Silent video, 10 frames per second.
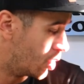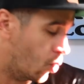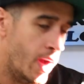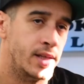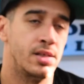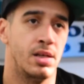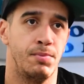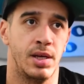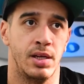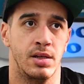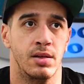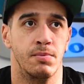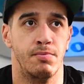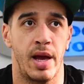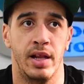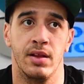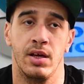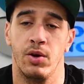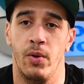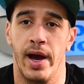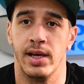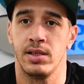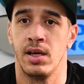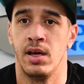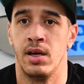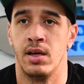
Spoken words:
Weston, being made in the US,